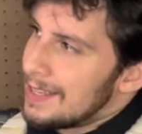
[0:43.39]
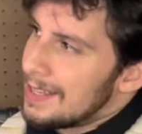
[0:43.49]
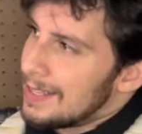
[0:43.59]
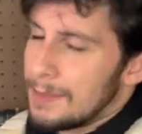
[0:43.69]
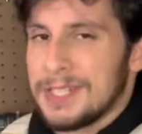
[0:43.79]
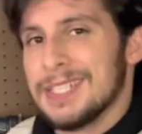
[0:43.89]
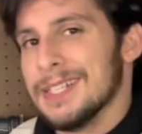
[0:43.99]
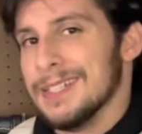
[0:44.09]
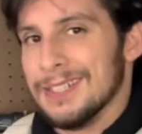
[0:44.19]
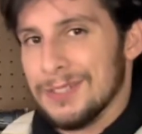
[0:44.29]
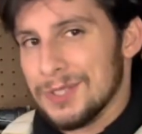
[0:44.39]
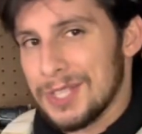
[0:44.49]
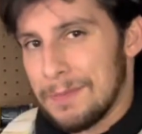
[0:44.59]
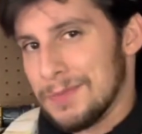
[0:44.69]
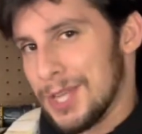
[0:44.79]
Let me tell you a little
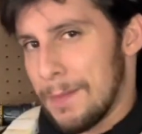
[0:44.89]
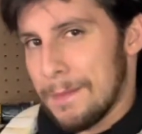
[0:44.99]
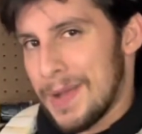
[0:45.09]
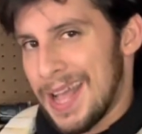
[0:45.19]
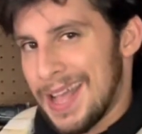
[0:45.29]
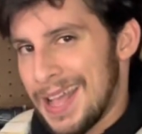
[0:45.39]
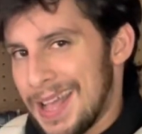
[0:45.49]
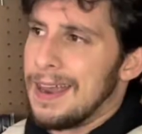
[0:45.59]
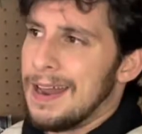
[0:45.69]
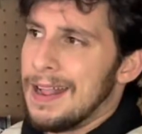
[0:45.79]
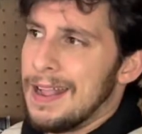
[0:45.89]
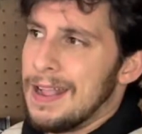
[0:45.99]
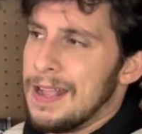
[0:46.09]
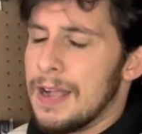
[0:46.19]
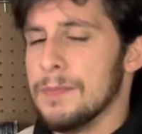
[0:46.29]
something.
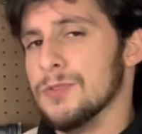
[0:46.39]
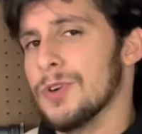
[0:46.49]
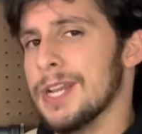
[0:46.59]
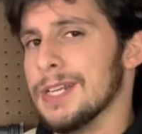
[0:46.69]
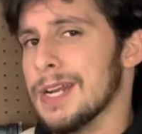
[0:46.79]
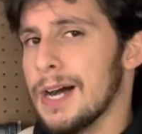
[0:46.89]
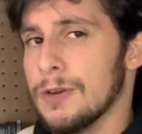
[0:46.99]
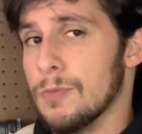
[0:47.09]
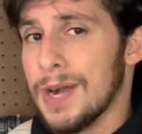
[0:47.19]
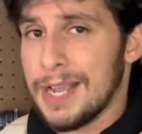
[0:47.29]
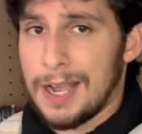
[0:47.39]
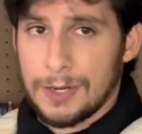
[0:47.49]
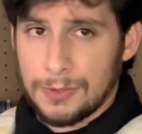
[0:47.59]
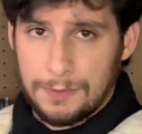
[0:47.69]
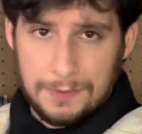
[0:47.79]
I've been writing an
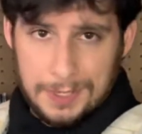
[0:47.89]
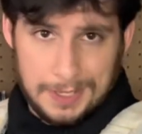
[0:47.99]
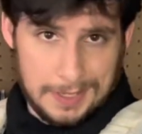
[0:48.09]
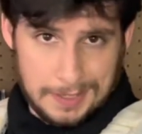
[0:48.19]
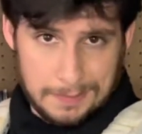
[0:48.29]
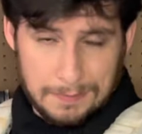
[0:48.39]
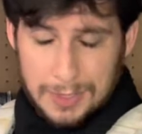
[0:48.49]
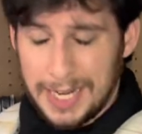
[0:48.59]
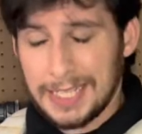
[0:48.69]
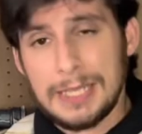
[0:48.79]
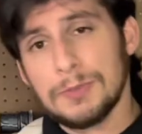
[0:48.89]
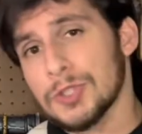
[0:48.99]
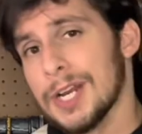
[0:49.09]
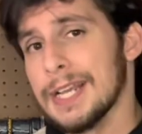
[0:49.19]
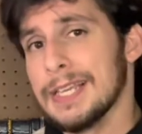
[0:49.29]
autobiography, but I keep trying
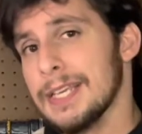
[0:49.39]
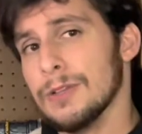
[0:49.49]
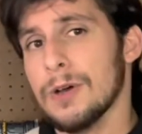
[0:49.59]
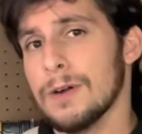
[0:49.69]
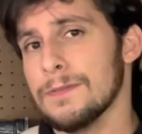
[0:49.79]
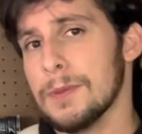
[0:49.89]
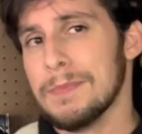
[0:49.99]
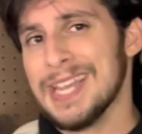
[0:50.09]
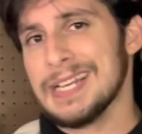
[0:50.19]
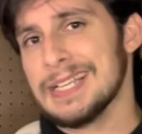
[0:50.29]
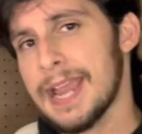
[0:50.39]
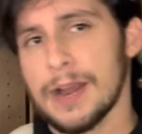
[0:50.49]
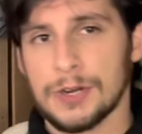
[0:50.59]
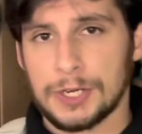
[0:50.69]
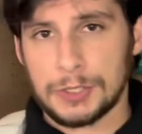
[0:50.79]
to kill off the main
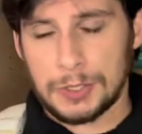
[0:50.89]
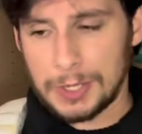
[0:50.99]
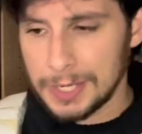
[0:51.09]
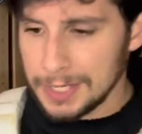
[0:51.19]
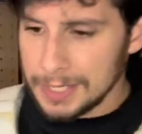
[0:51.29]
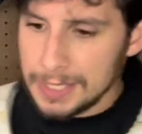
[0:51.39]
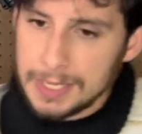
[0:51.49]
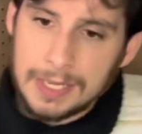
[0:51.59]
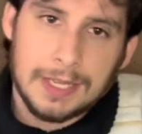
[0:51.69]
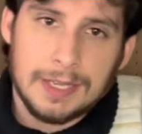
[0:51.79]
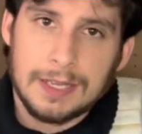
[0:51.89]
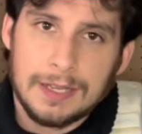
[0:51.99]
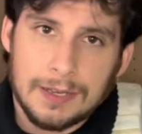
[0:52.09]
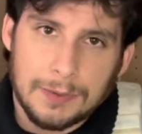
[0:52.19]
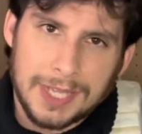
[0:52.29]
character.
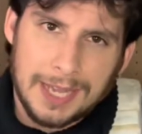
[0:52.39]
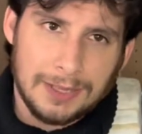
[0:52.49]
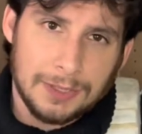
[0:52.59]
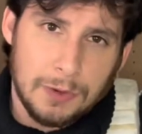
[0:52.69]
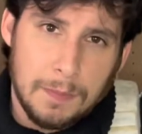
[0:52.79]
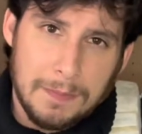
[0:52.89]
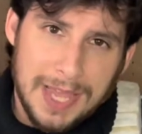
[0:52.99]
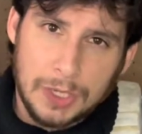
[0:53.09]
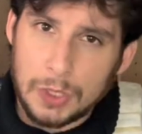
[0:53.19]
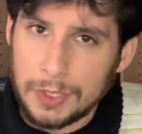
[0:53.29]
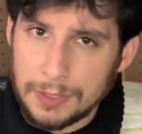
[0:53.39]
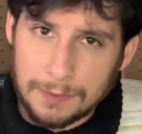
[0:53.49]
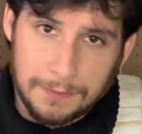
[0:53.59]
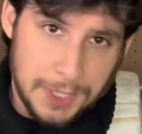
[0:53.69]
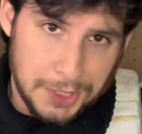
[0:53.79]
We got a little medical
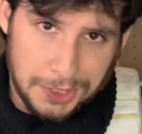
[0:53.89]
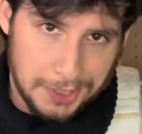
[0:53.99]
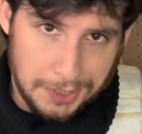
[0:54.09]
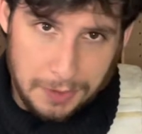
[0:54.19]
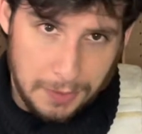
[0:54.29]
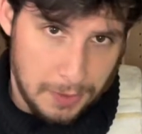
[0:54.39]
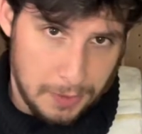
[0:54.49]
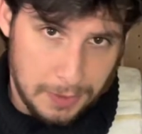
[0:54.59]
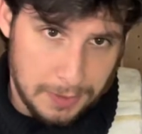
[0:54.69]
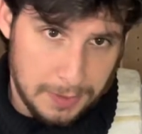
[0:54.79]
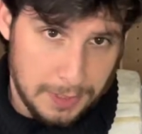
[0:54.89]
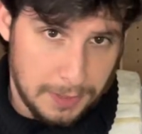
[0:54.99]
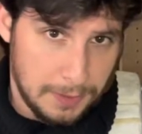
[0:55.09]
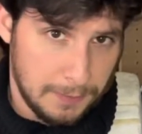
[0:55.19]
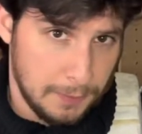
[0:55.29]
intervention going on in
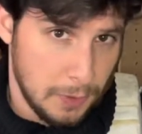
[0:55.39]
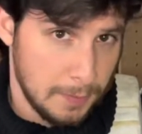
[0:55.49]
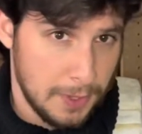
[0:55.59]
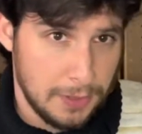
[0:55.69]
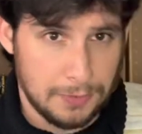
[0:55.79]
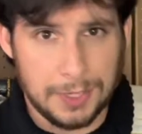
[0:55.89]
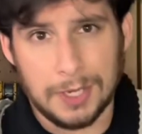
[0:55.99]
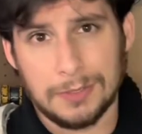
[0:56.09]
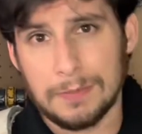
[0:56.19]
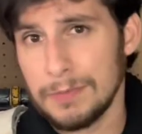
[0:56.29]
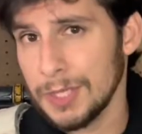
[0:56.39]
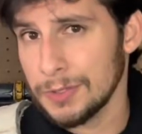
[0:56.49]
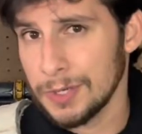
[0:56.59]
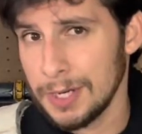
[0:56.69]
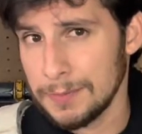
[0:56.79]
the form of 300
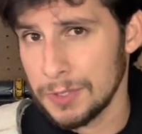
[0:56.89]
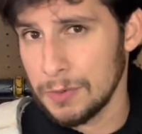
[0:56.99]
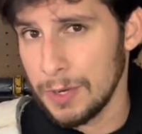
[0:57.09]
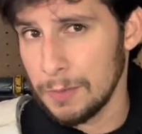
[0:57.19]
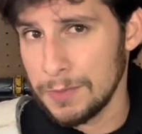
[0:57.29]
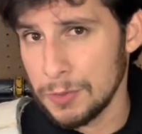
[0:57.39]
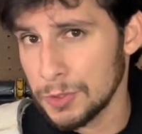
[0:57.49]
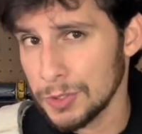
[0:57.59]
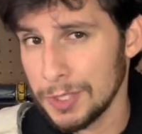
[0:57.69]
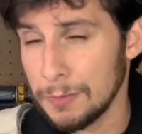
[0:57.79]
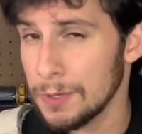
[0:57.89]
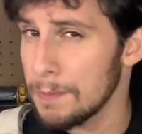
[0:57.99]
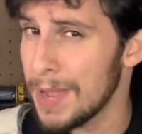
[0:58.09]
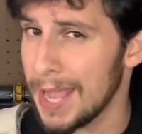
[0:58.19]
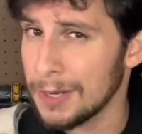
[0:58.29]
milligrams of Wellbutrin, and we're
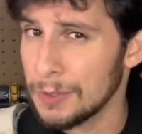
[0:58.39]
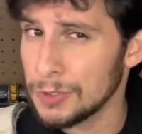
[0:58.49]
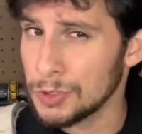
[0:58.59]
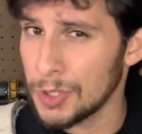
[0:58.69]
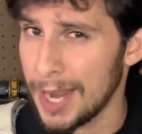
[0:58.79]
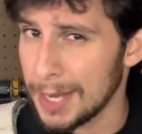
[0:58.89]
back on track,